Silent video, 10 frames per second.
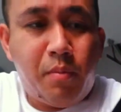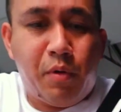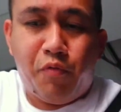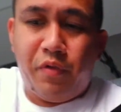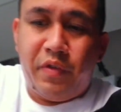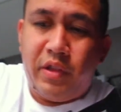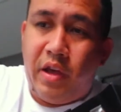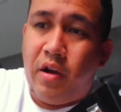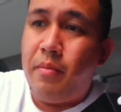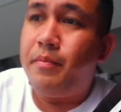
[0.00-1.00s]
I'm gonna rivet
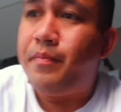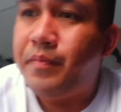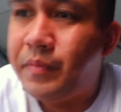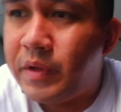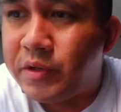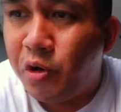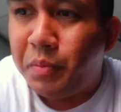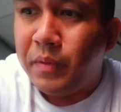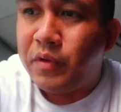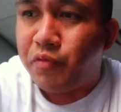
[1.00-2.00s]
that up. Let's
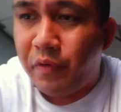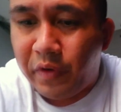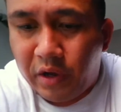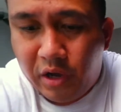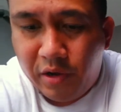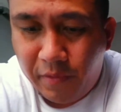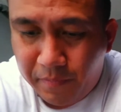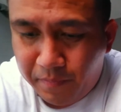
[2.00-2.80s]
open this rivet gun.